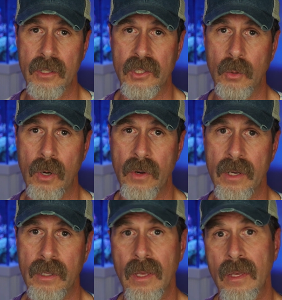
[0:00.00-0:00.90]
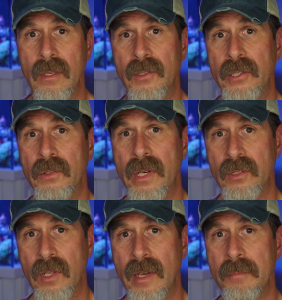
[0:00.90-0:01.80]
button if you haven't done so already.
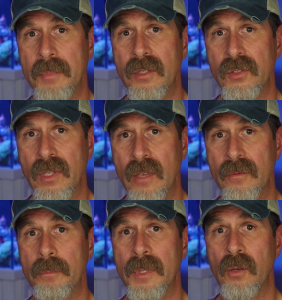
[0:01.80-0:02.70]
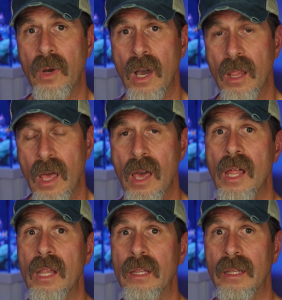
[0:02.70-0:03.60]
Until next time, be safe and be
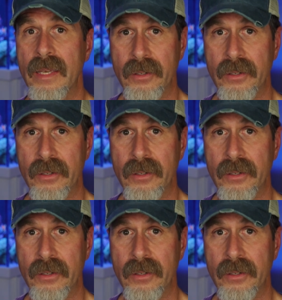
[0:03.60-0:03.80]
well.